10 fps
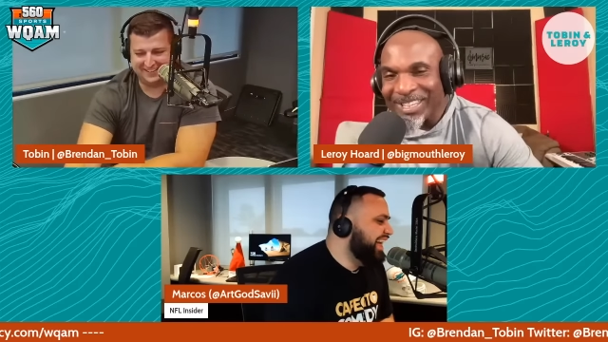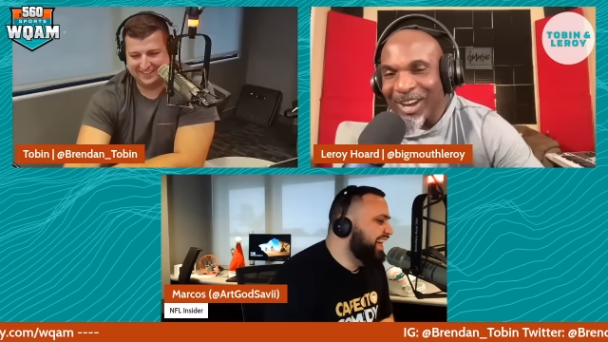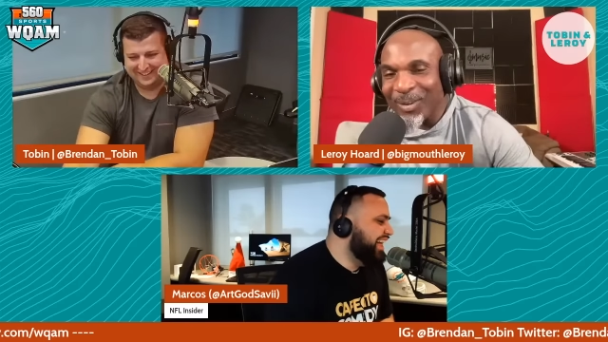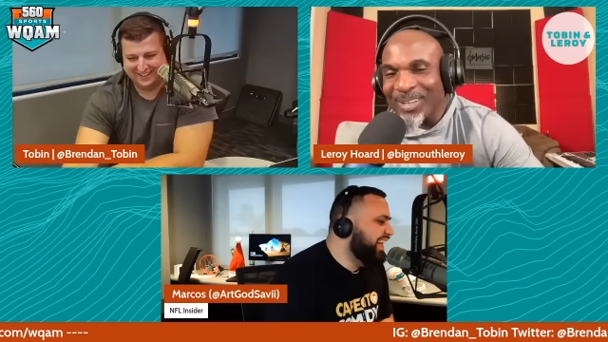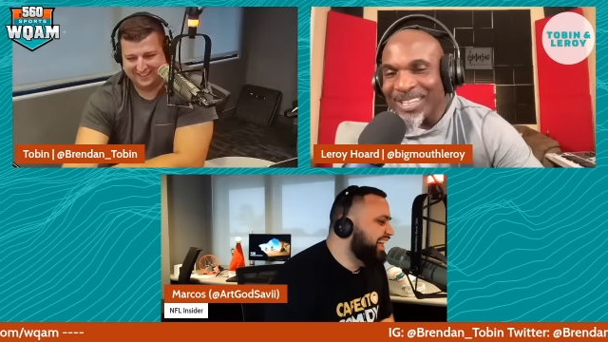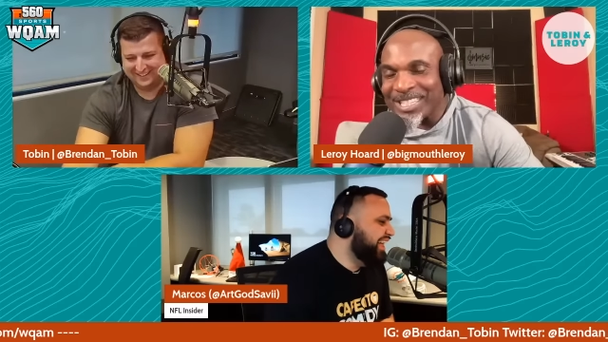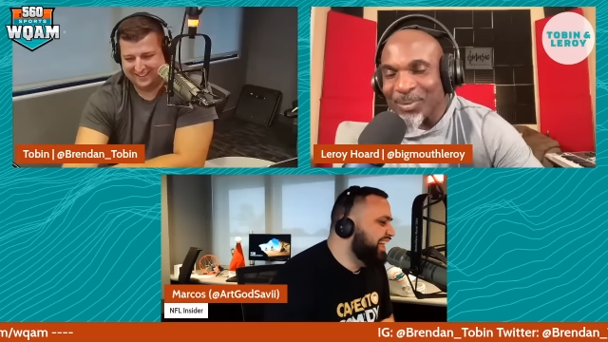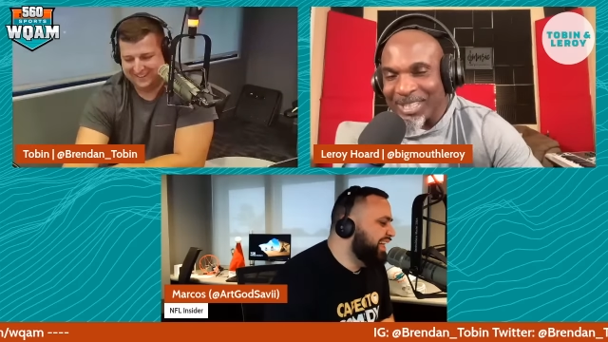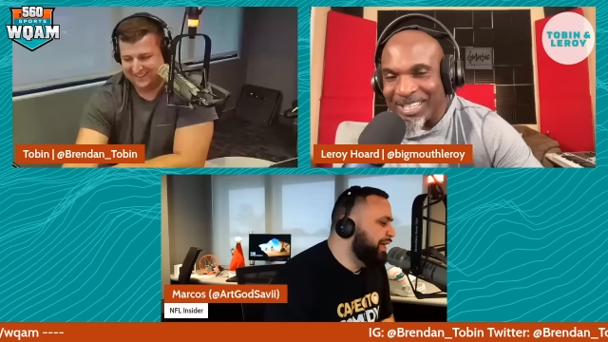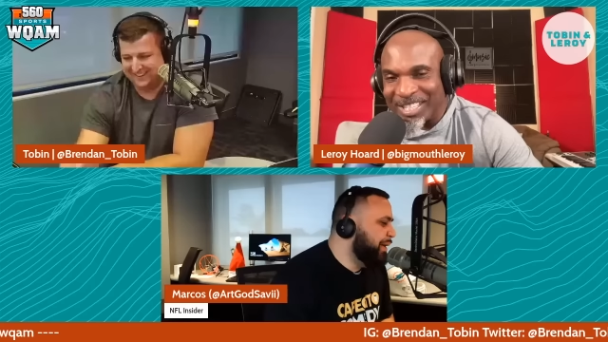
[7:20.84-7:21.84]
Speaker 1: So this is
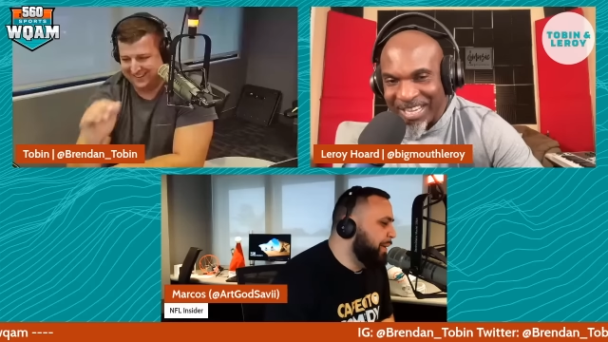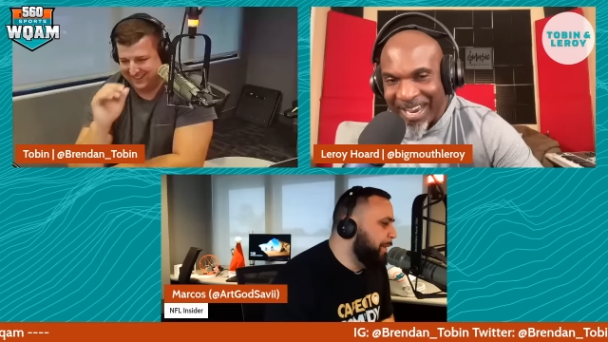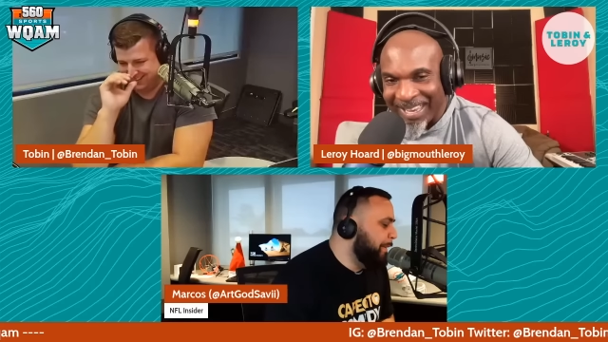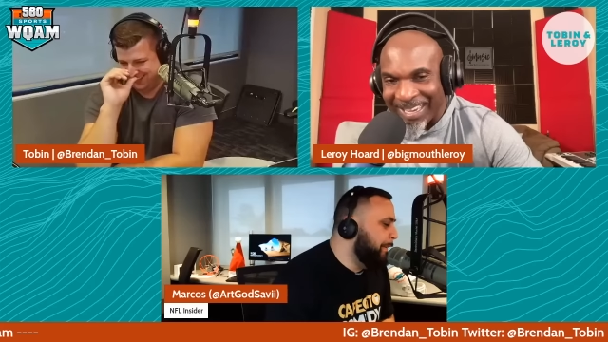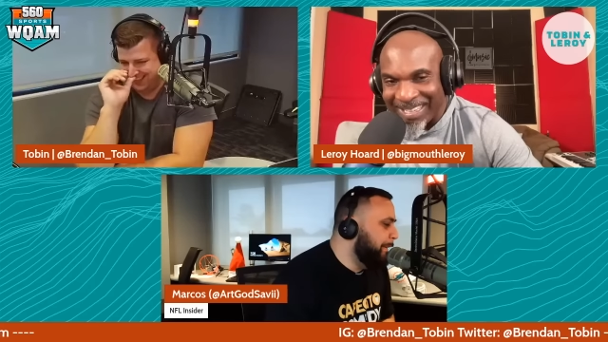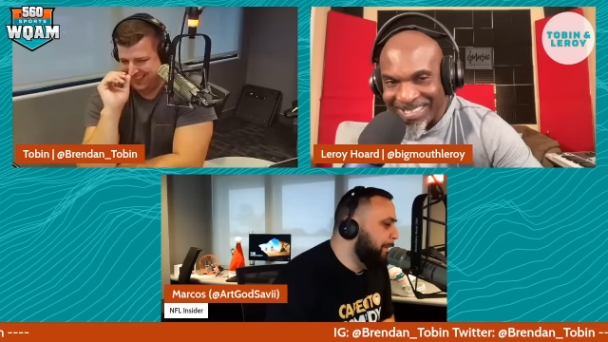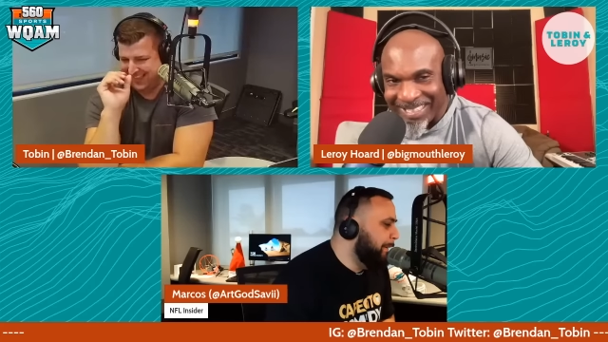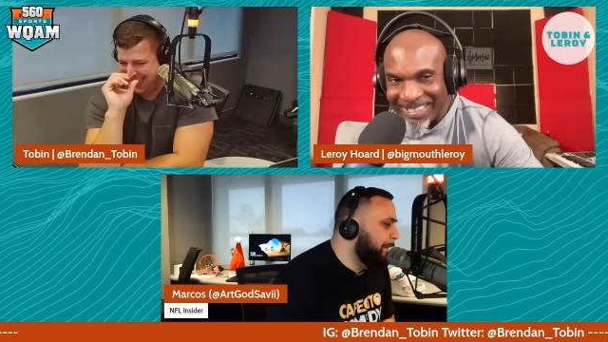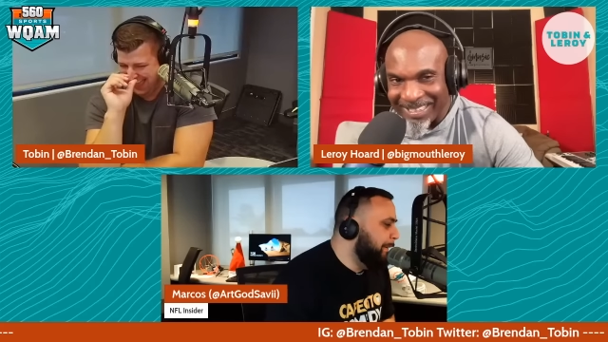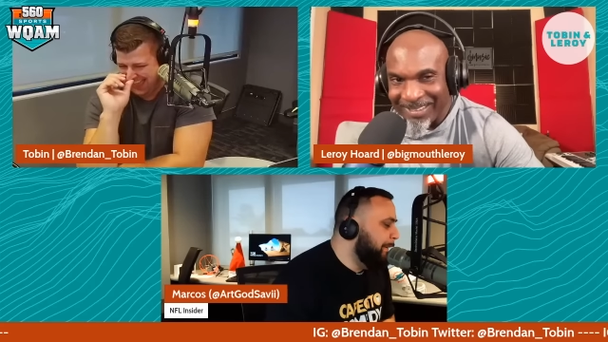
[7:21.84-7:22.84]
what this jackass
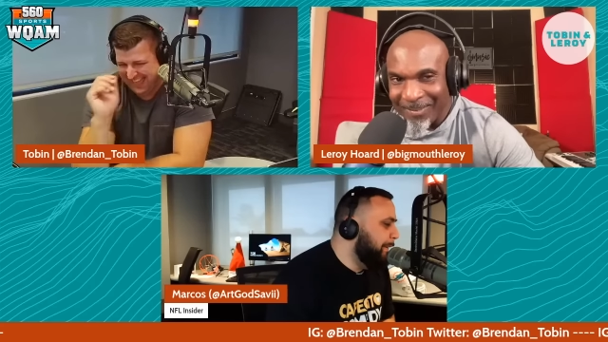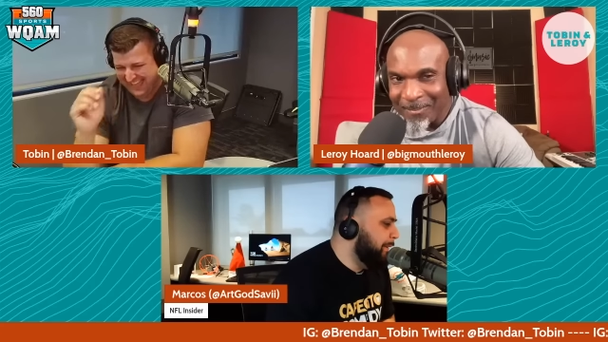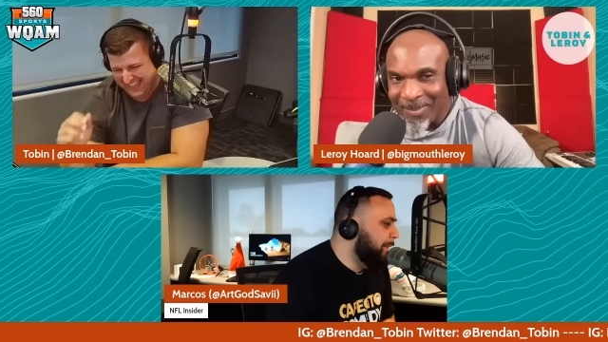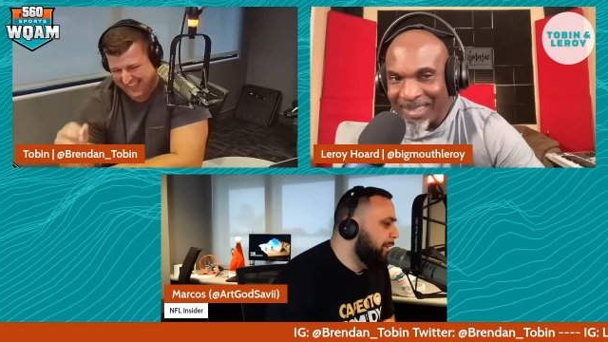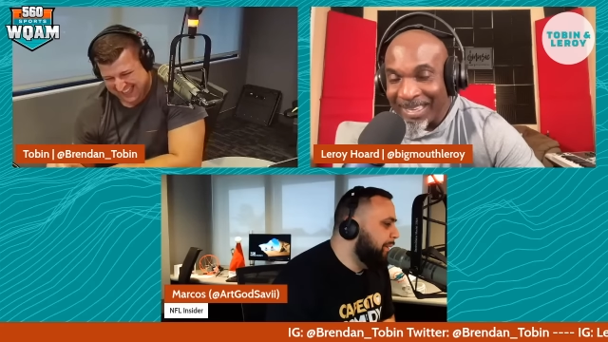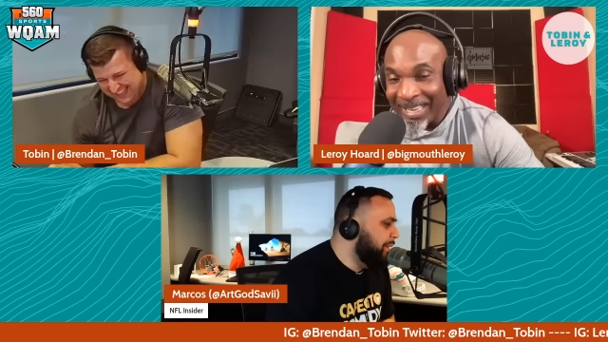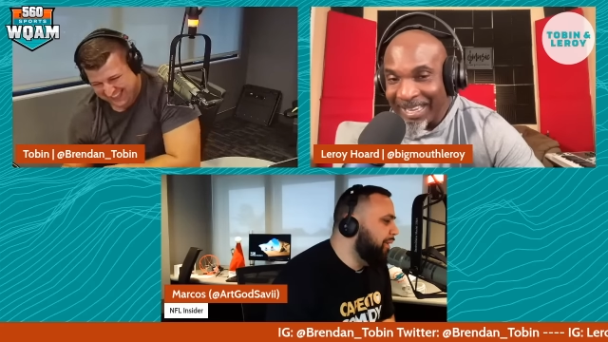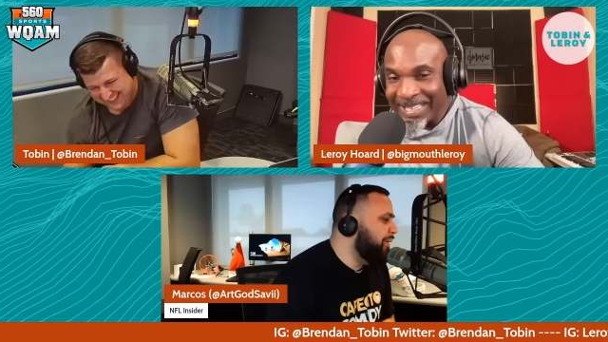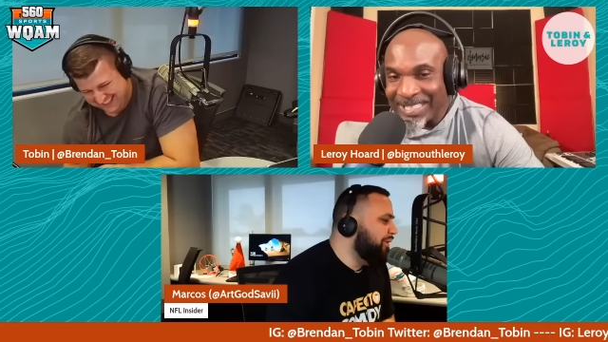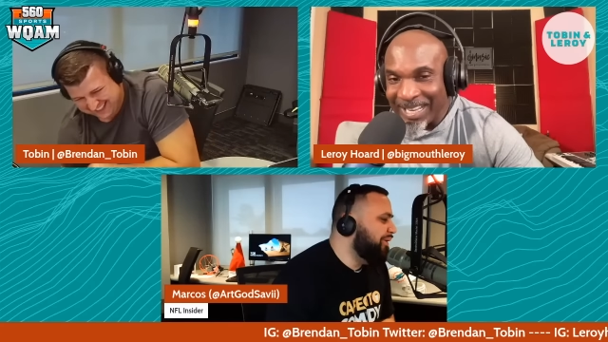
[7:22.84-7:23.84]
did.
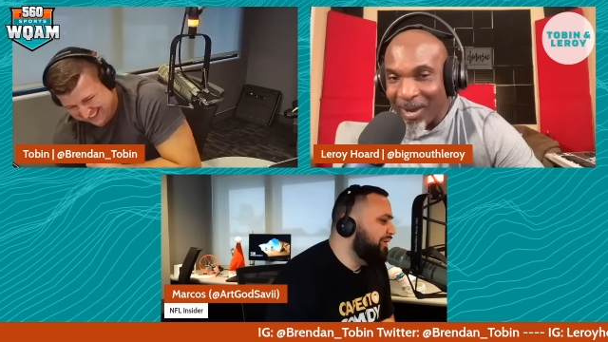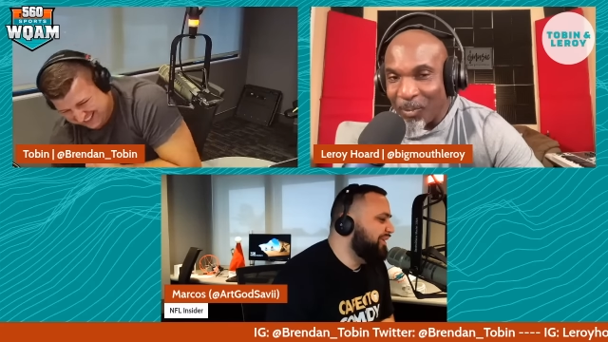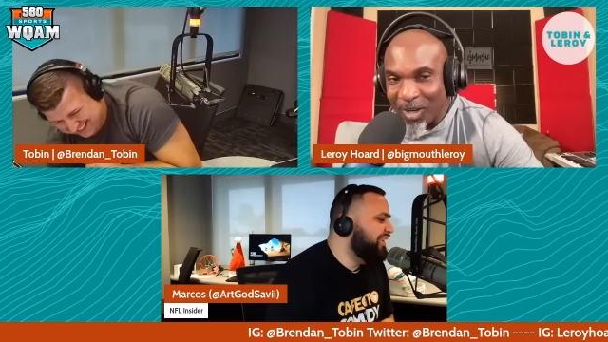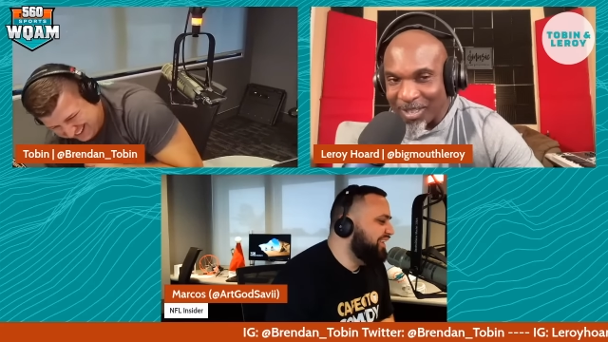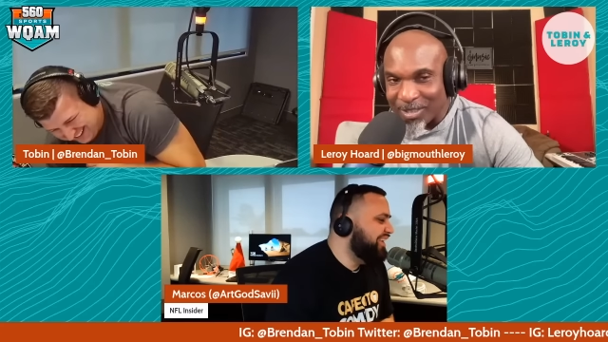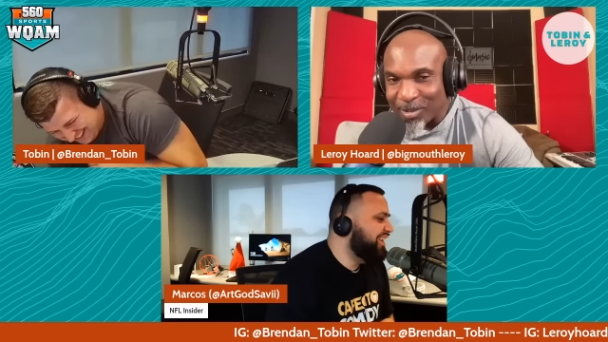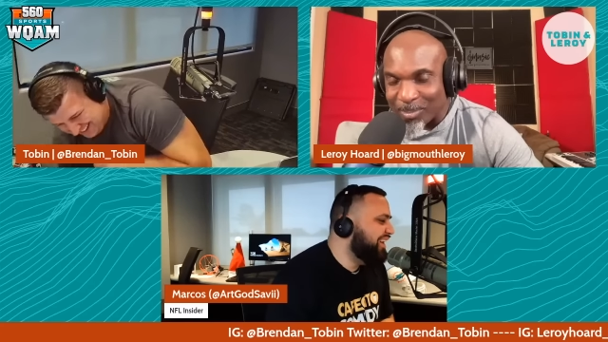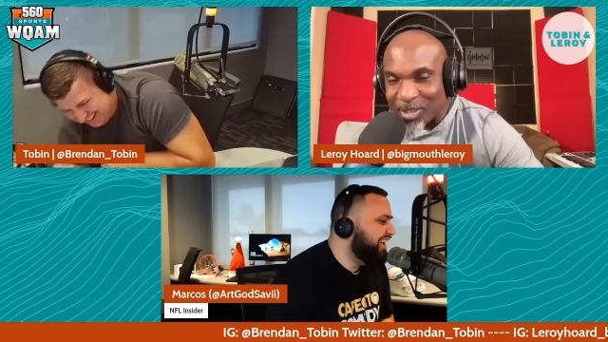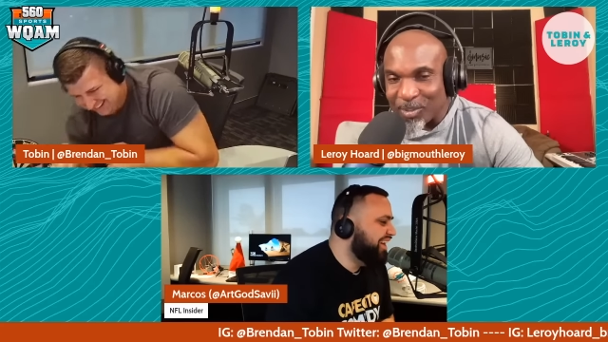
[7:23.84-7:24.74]
He said, "I wanted to, but you